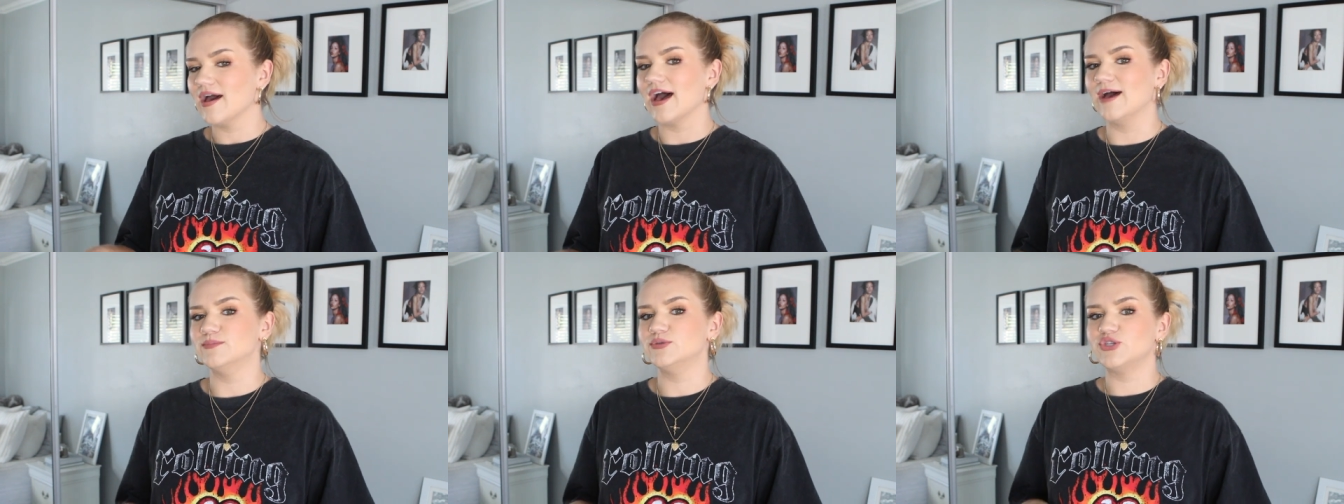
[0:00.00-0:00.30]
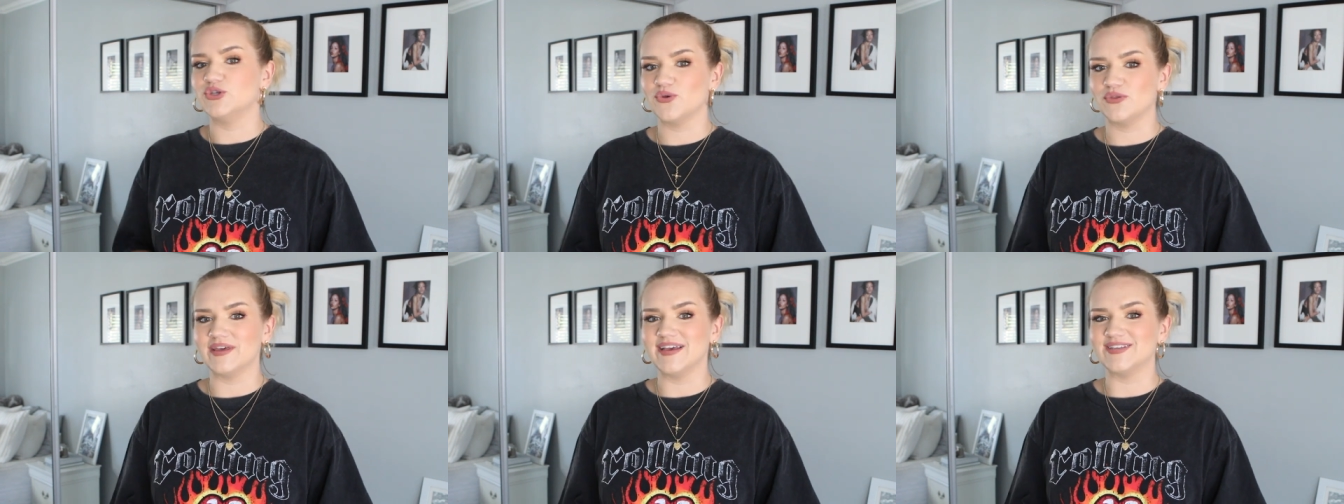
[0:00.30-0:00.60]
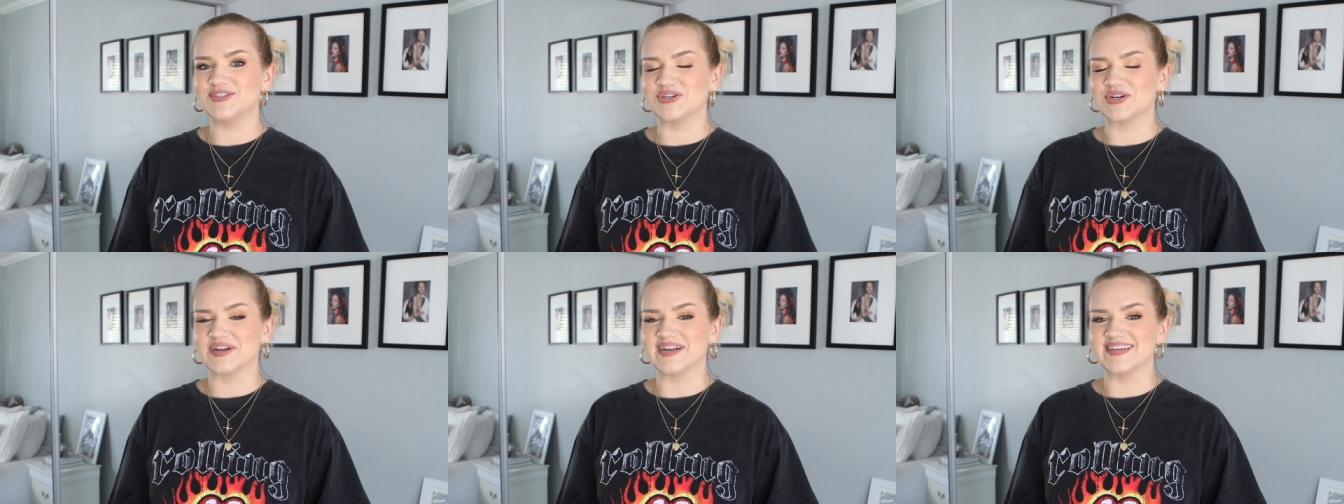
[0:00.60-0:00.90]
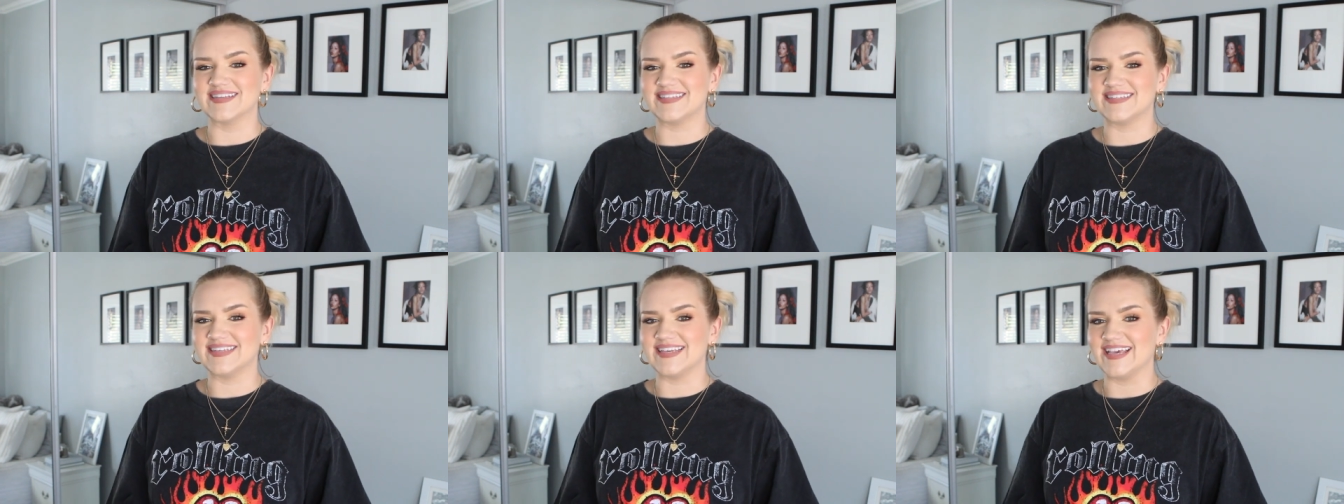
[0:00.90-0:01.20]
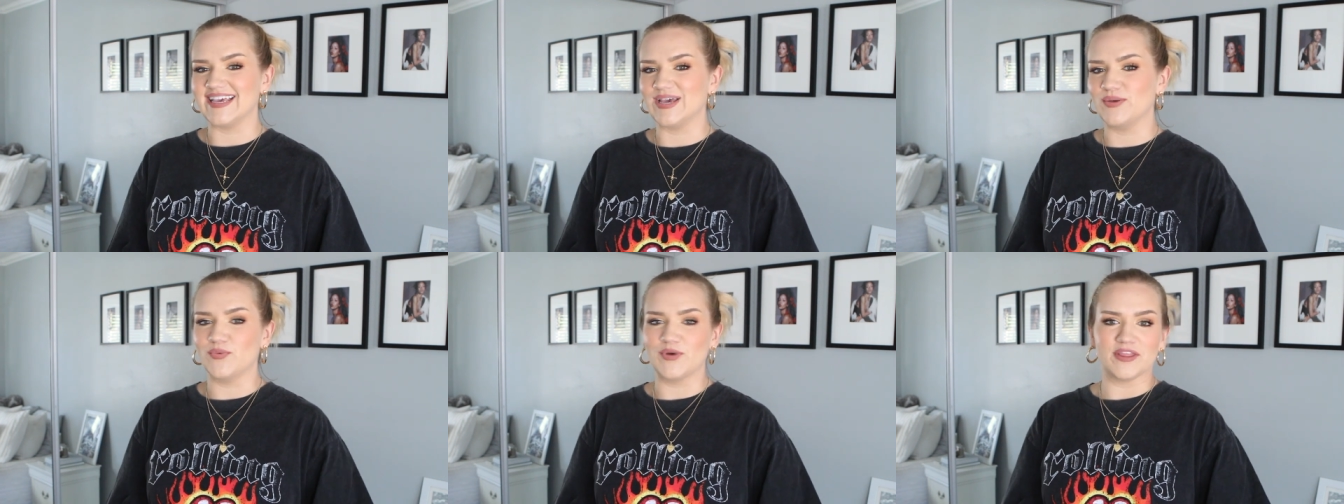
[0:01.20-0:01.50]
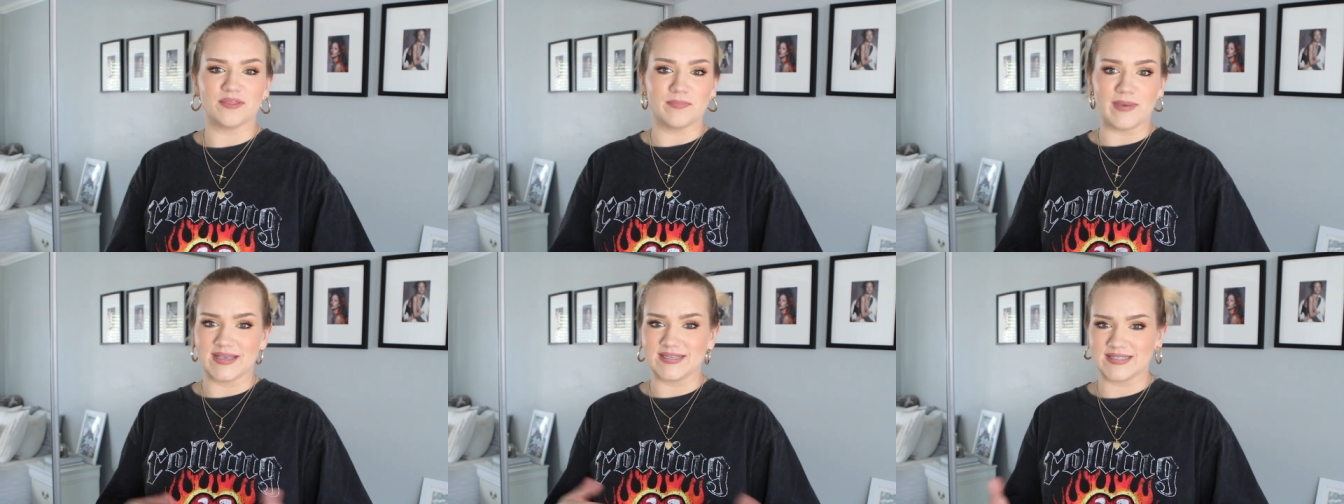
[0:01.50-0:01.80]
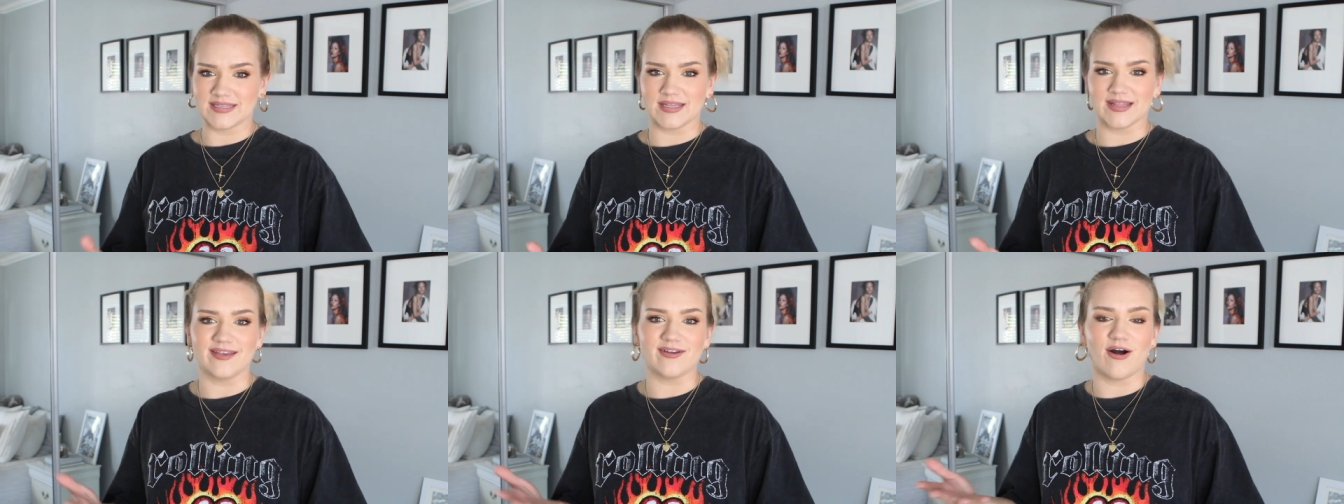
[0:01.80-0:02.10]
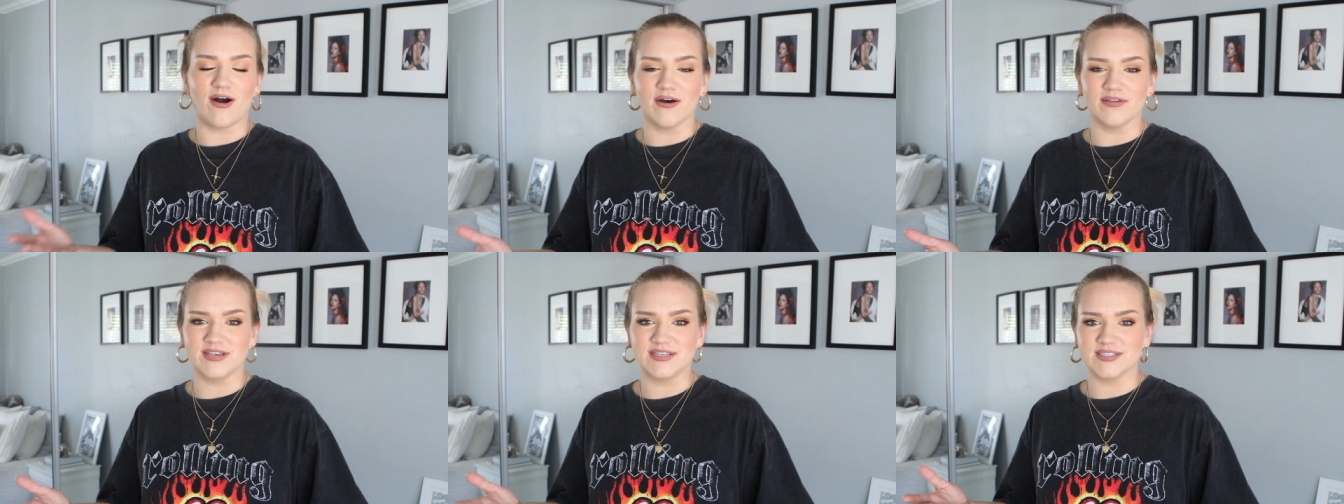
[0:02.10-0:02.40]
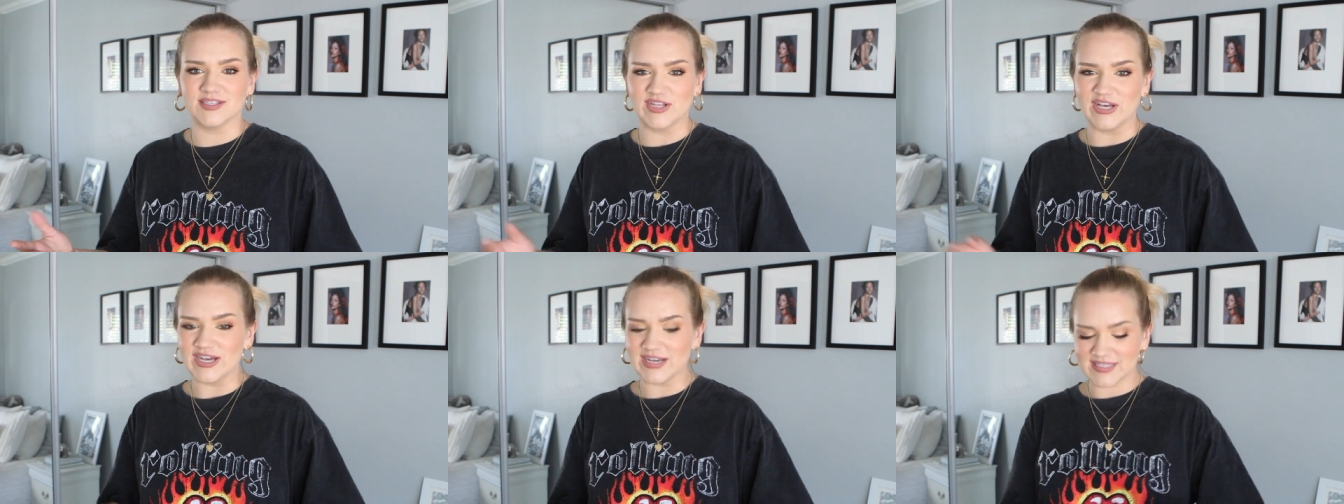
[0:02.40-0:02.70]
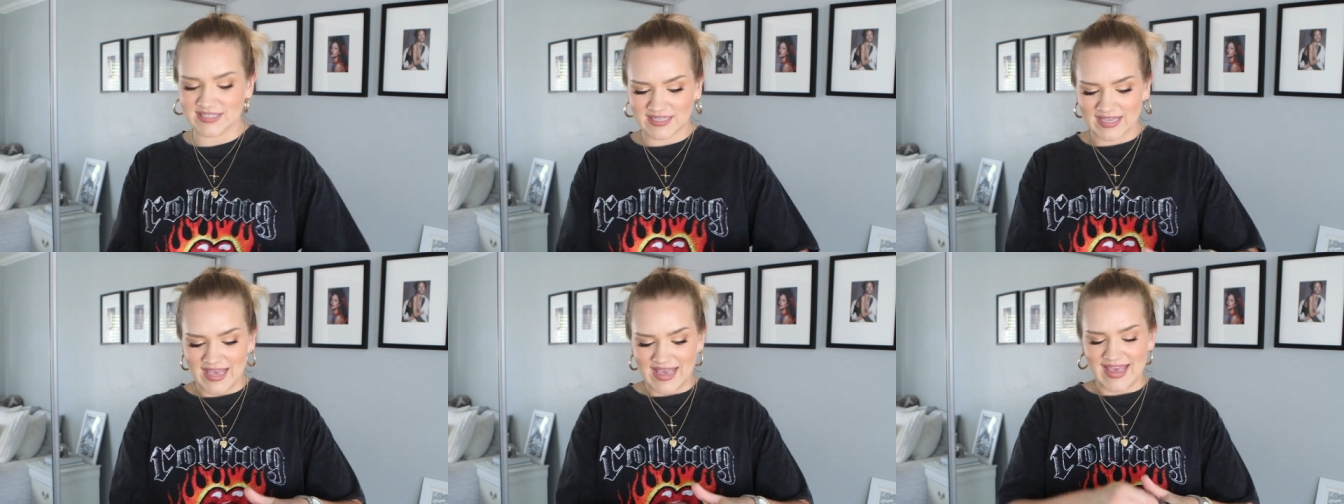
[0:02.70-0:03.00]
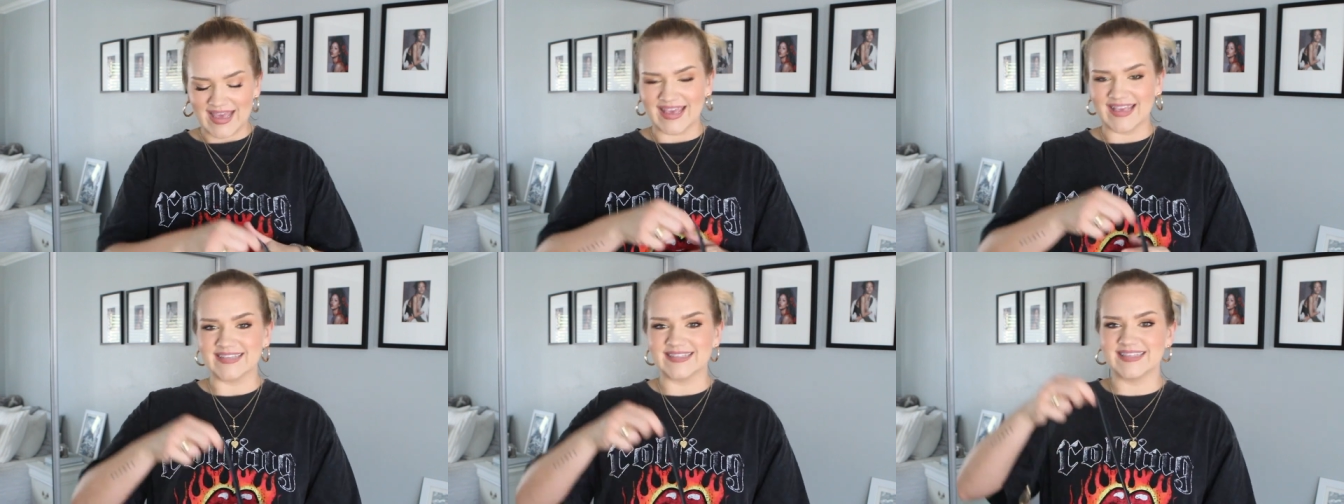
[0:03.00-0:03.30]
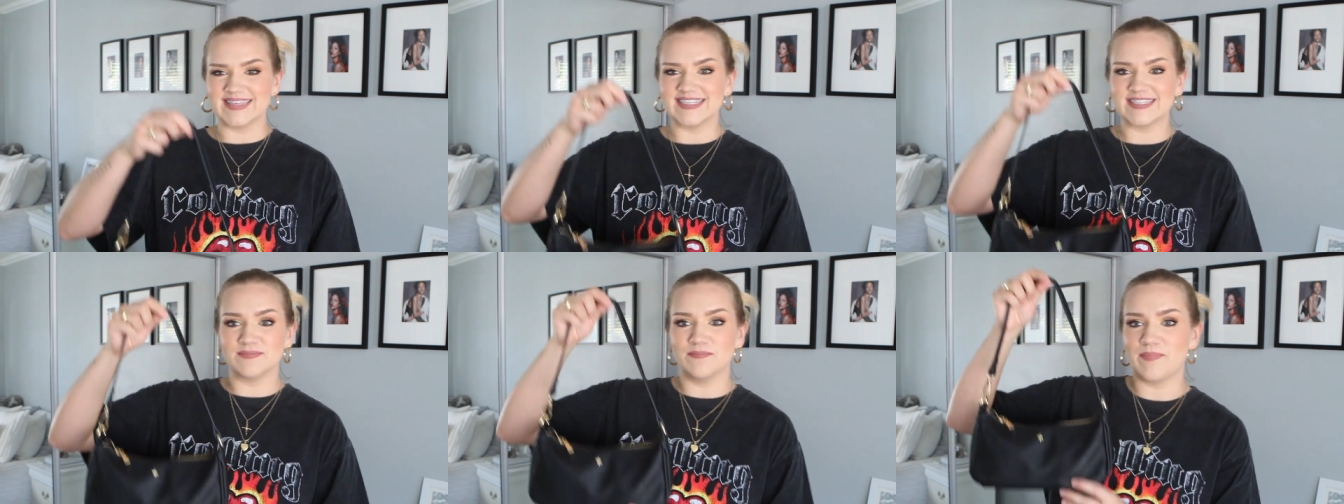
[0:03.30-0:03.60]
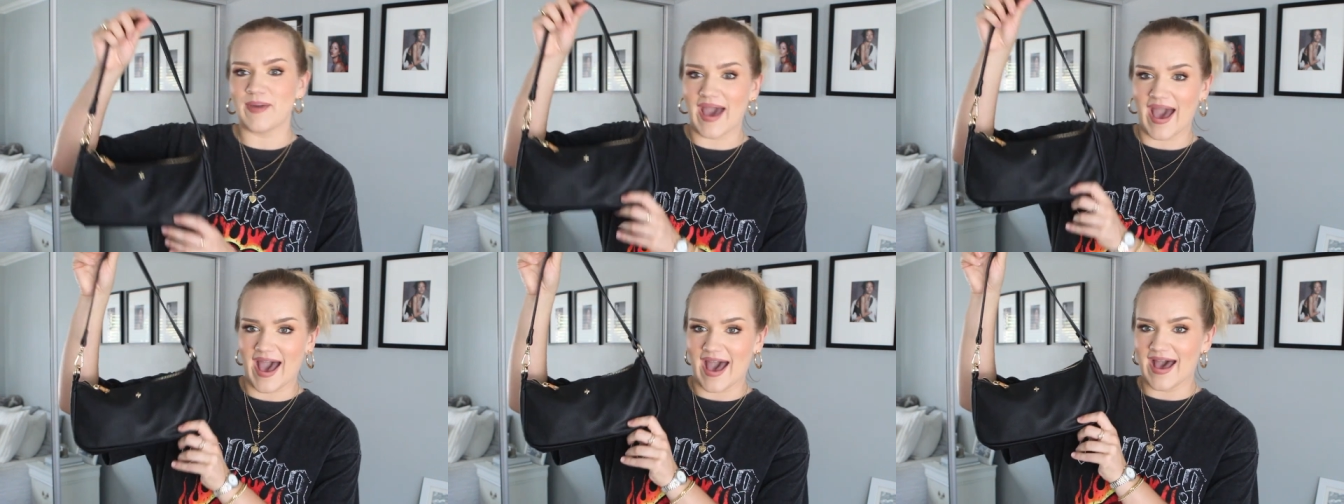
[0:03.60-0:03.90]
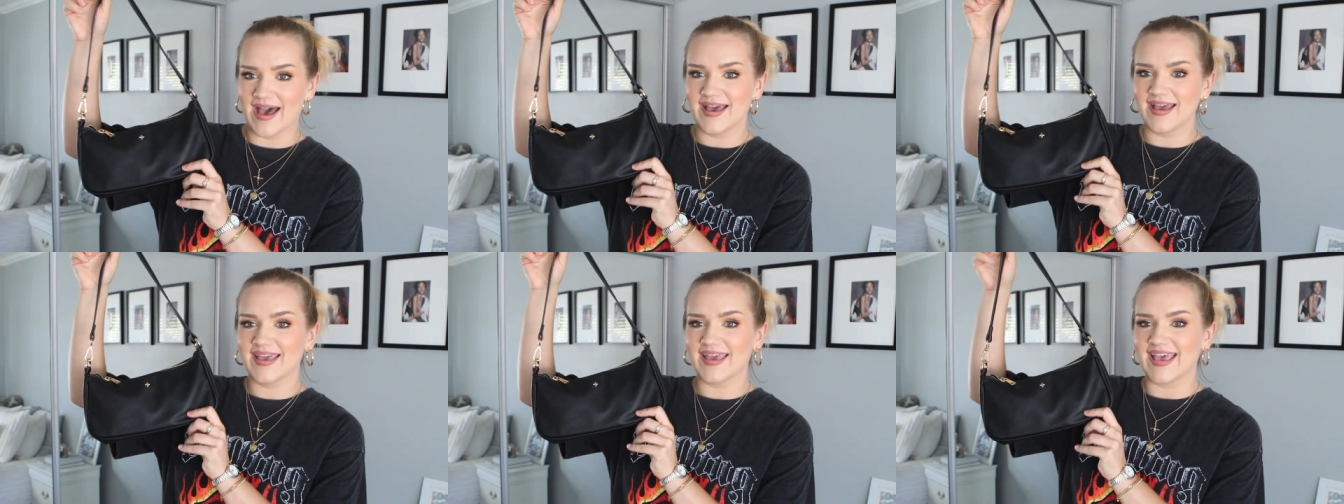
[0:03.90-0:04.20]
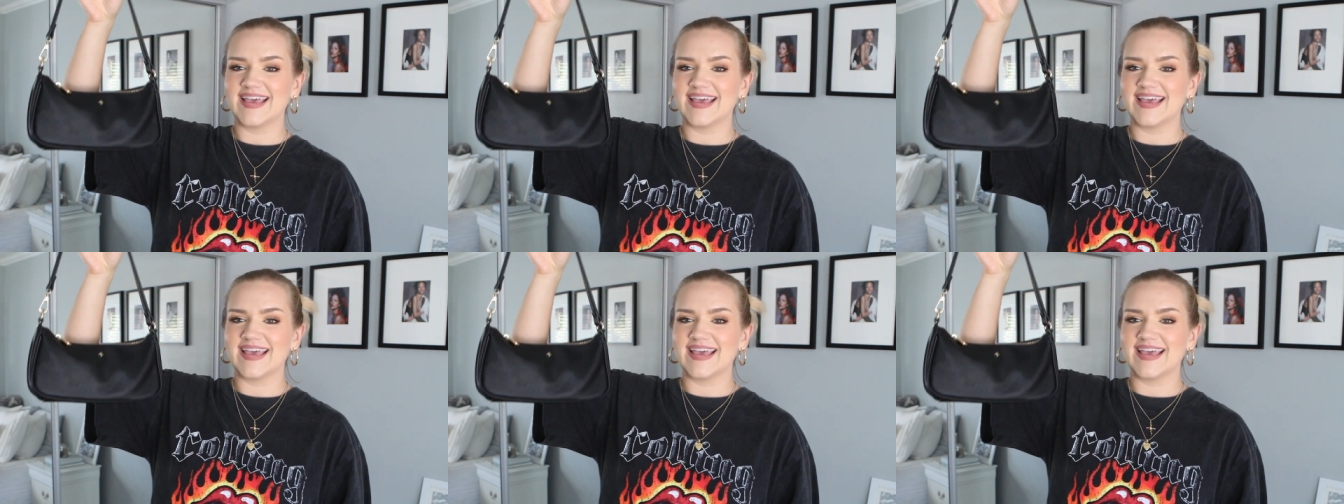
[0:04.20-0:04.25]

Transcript: Um, two things you're going to see with basically all these looks is this bag.